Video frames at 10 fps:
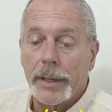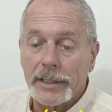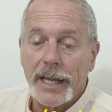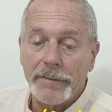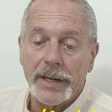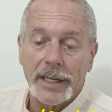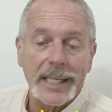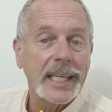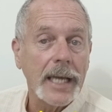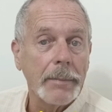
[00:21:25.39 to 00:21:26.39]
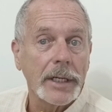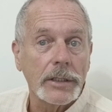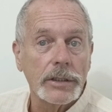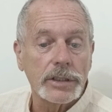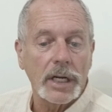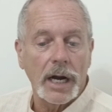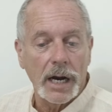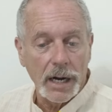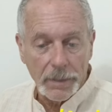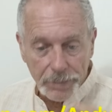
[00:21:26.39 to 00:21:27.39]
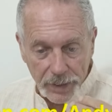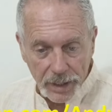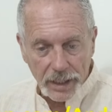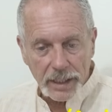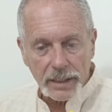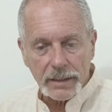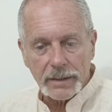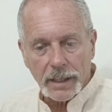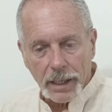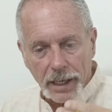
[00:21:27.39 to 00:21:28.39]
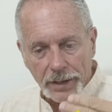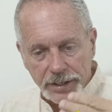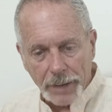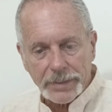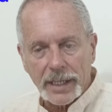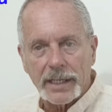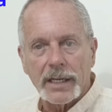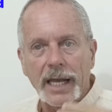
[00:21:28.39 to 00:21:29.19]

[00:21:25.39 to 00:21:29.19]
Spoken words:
but definitely chemicals are something.